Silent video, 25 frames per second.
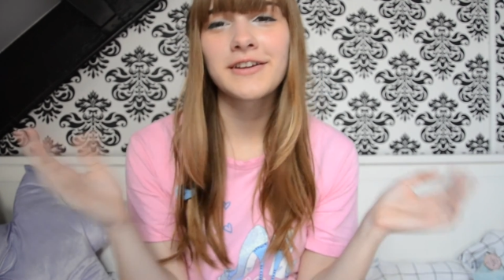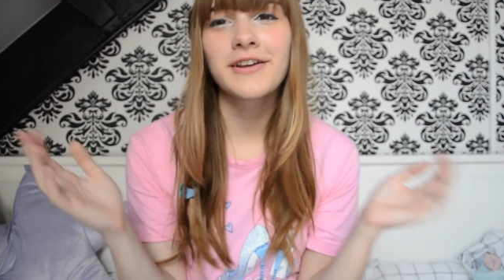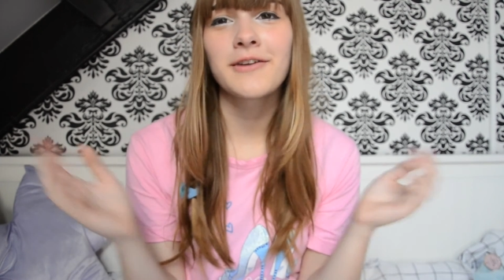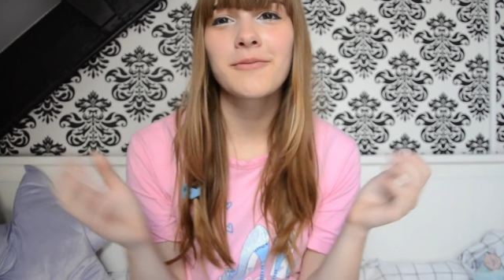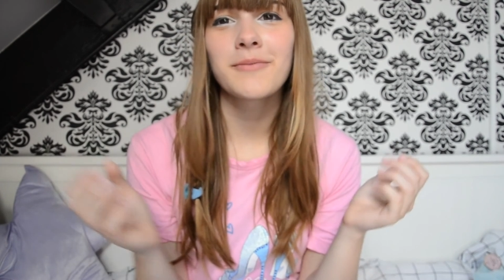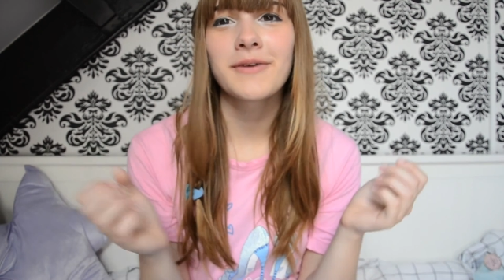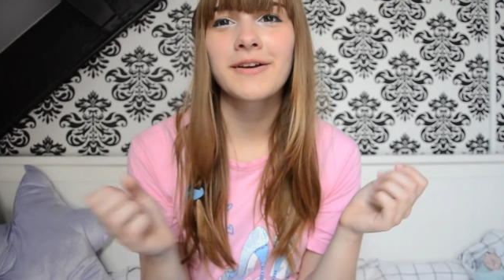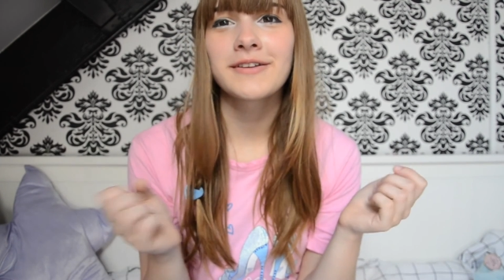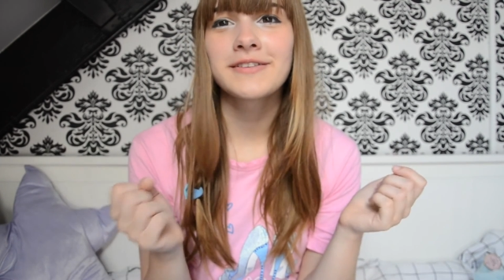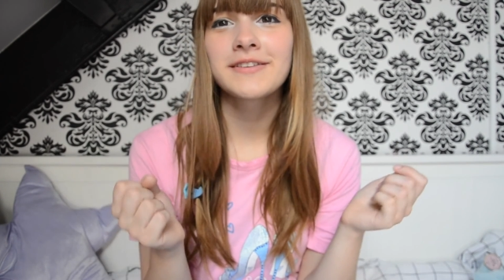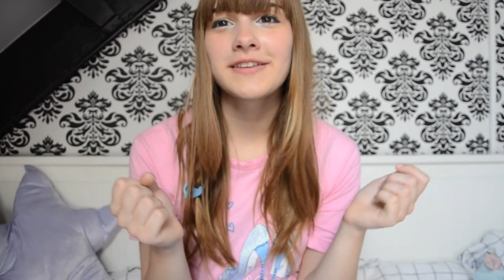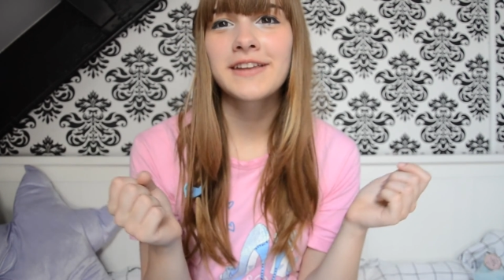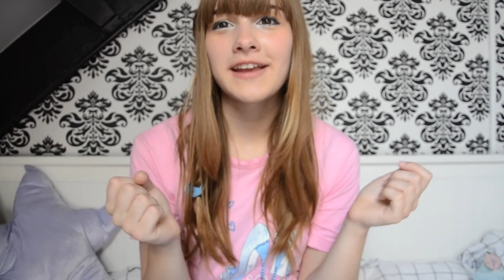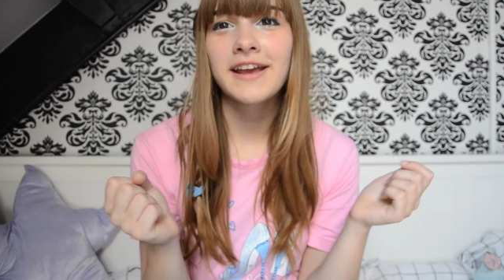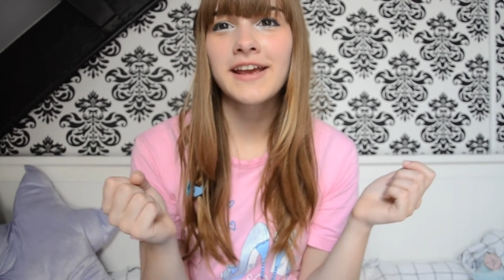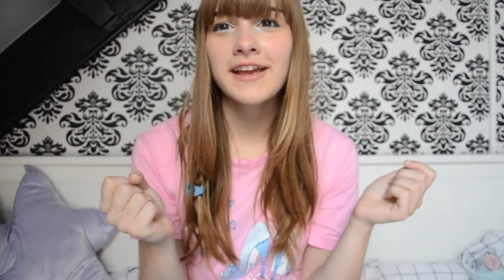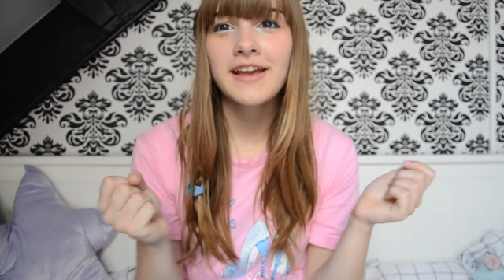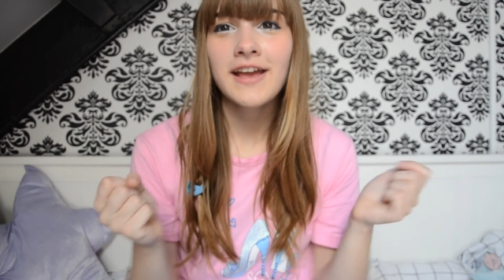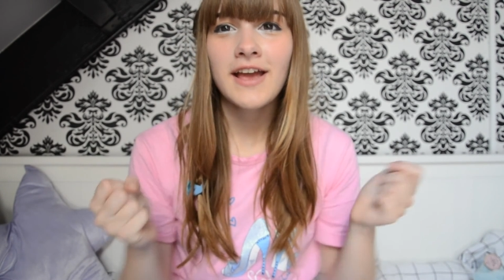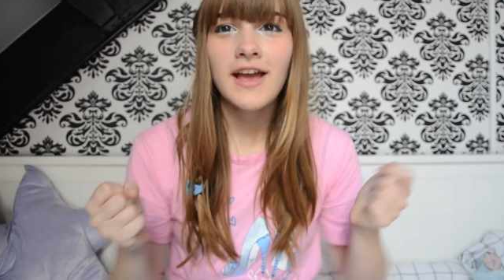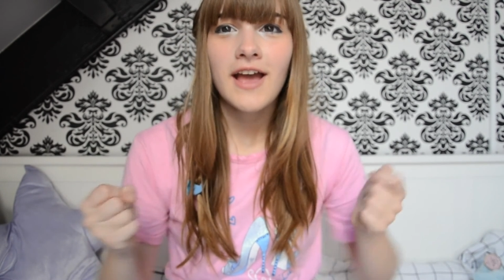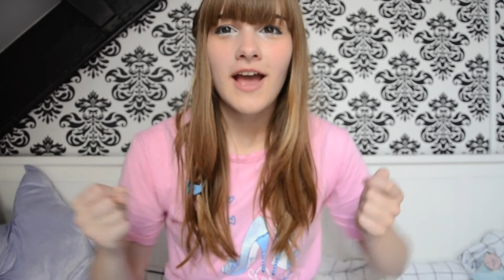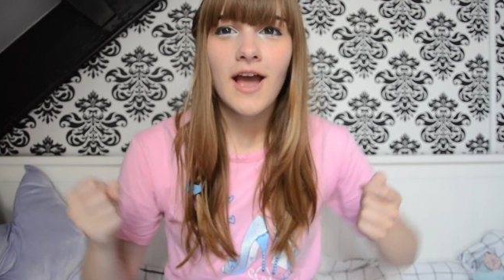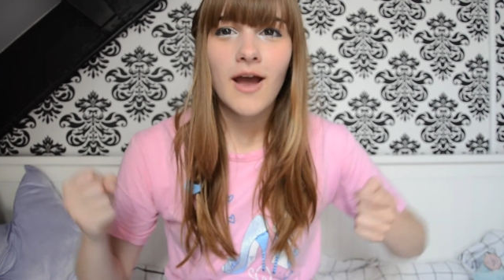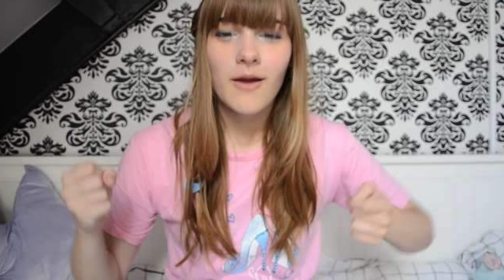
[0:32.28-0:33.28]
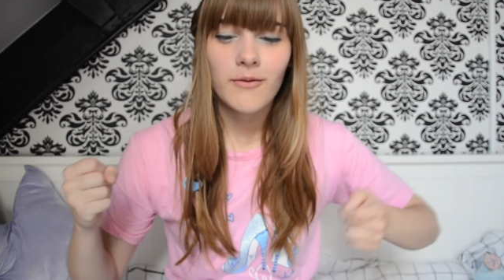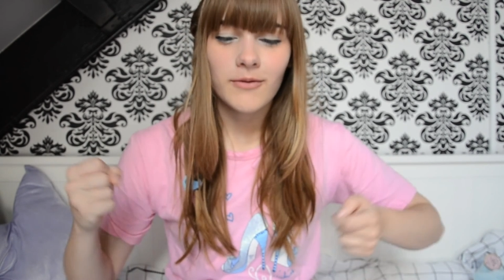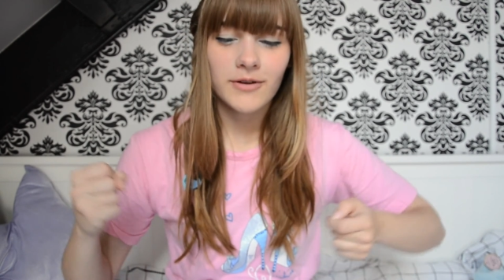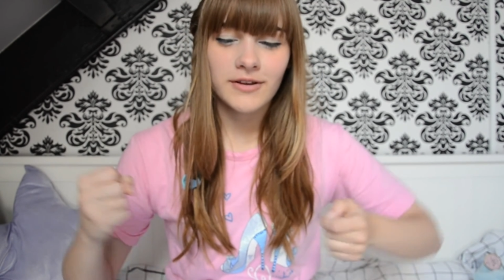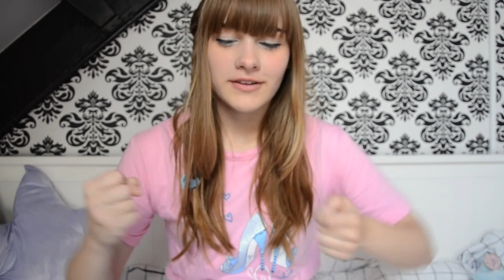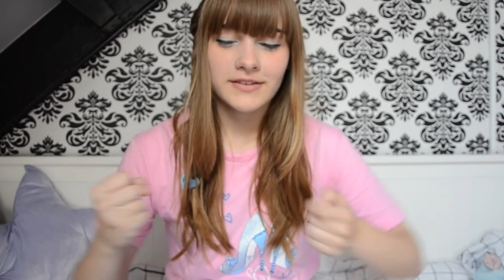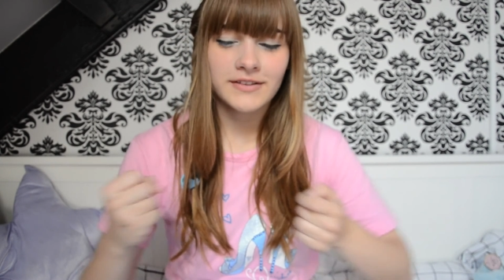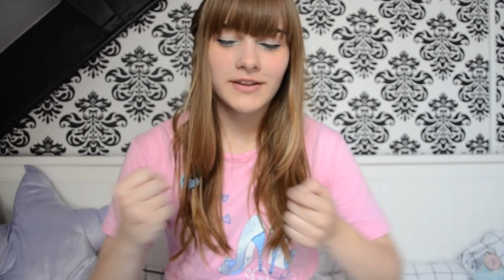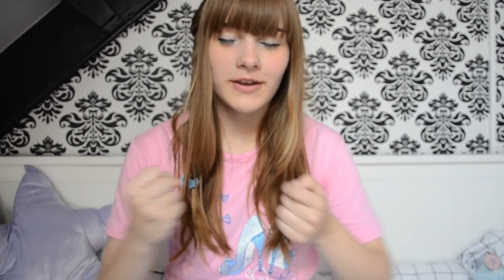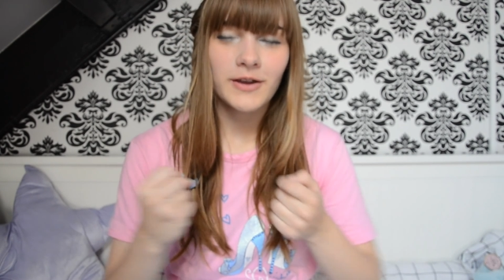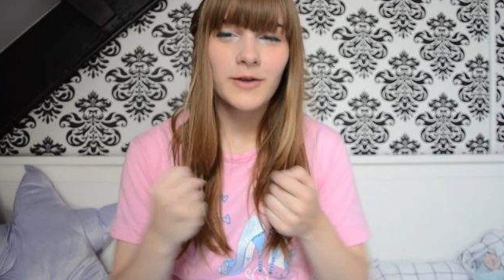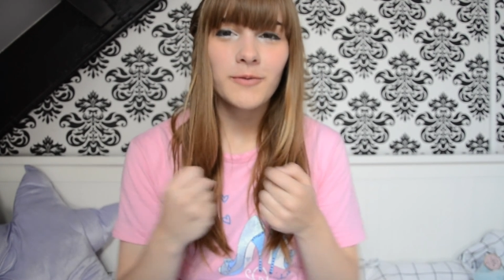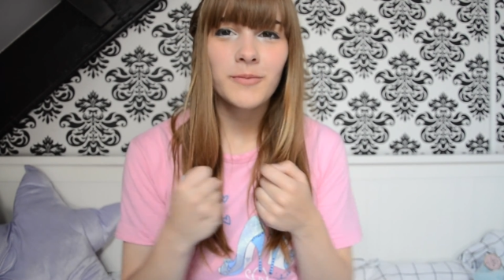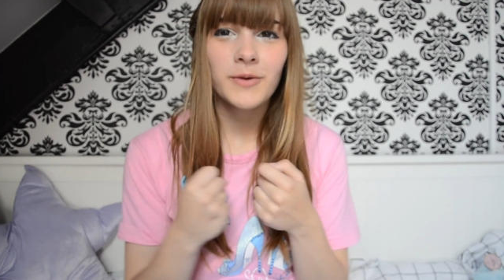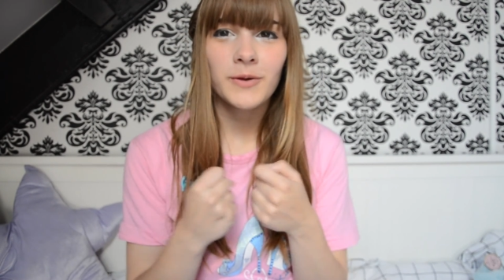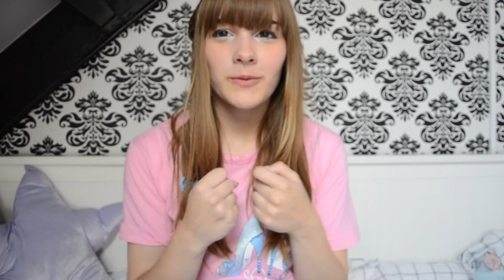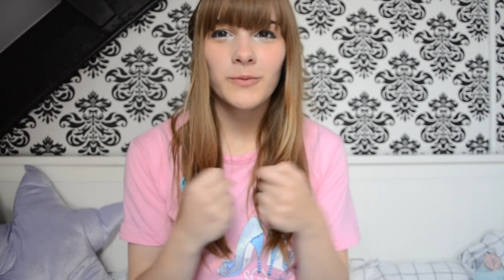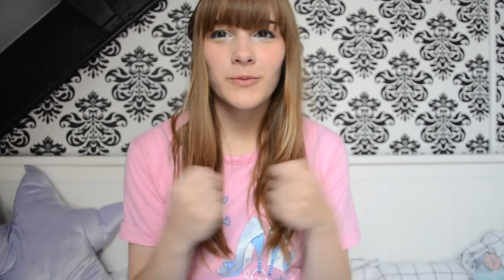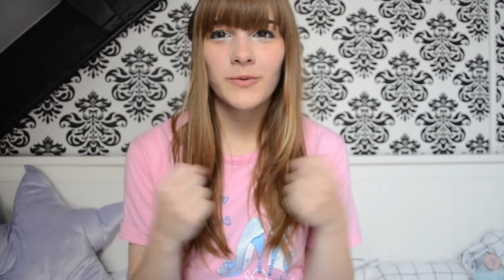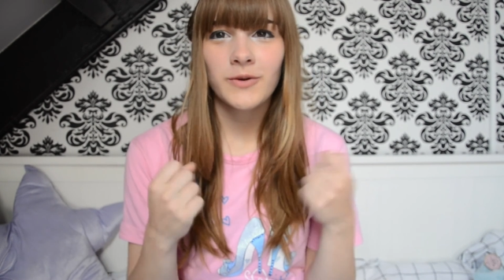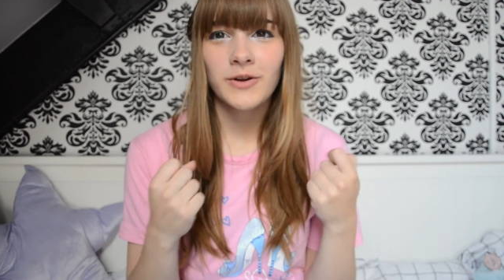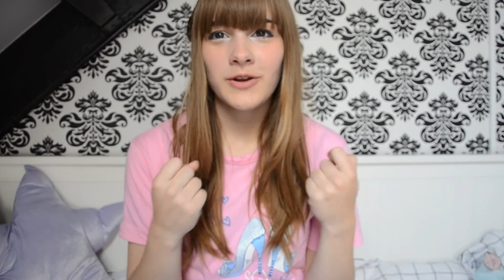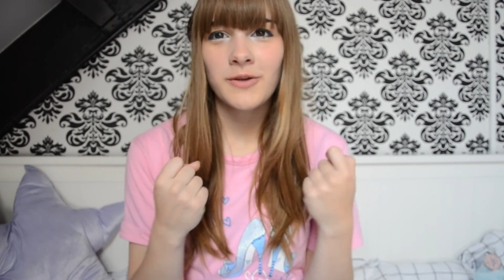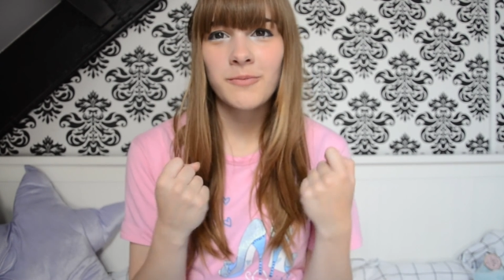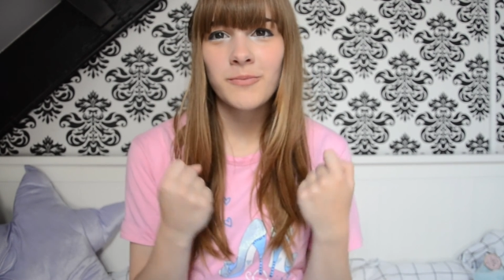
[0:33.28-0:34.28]
about today. I want to talk about
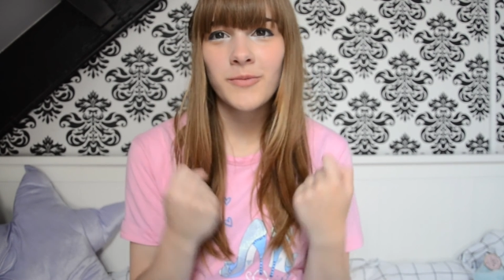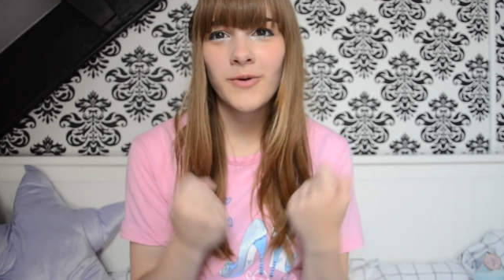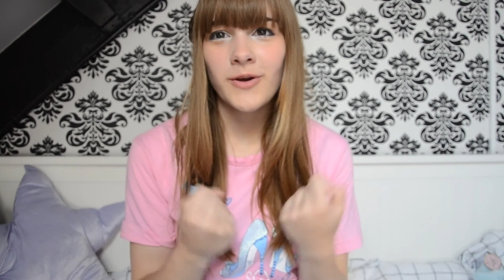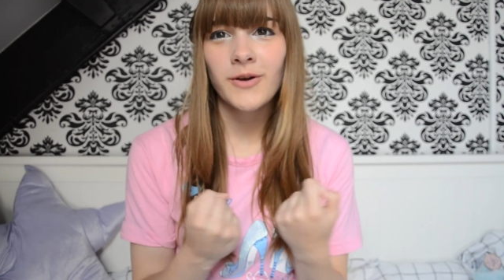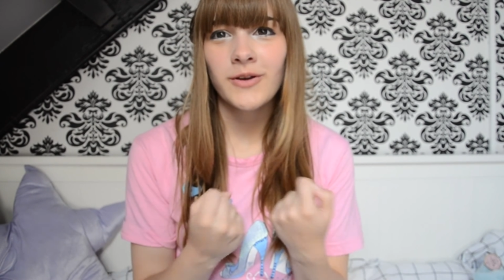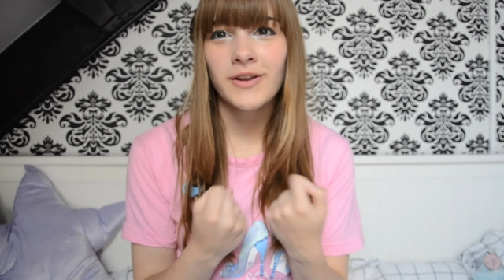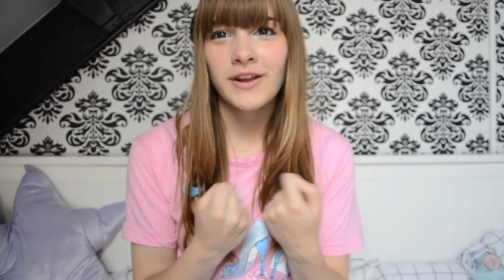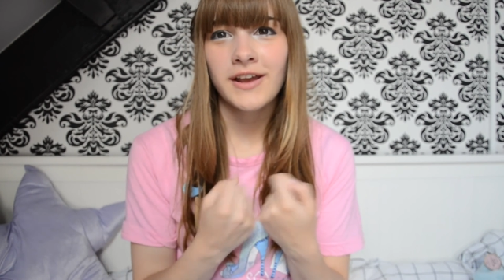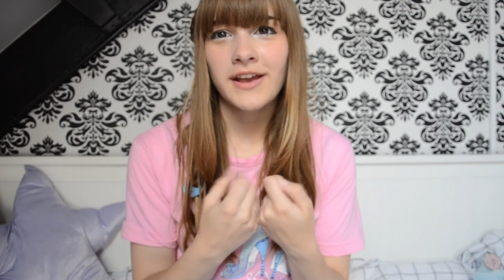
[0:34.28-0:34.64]
what I bought